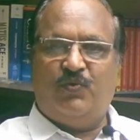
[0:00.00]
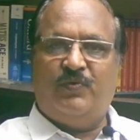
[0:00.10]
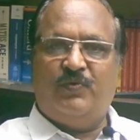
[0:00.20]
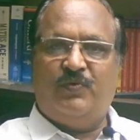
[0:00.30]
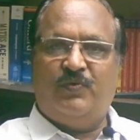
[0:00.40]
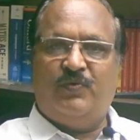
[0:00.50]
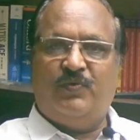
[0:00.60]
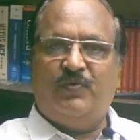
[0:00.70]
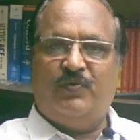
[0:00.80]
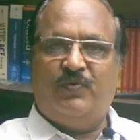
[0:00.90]
practice
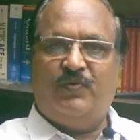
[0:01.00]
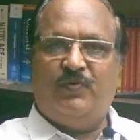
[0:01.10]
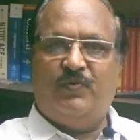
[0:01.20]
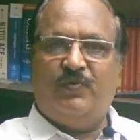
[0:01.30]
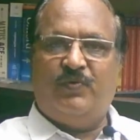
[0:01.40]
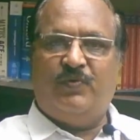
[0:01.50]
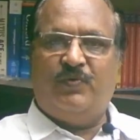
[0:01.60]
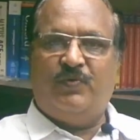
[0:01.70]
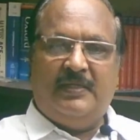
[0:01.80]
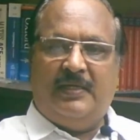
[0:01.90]
is over,
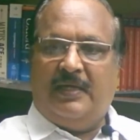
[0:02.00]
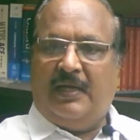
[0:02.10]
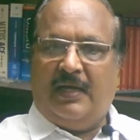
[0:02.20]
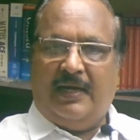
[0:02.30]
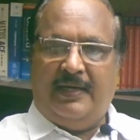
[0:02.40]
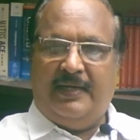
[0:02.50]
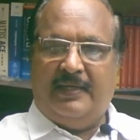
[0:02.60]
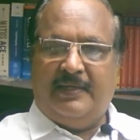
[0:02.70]
and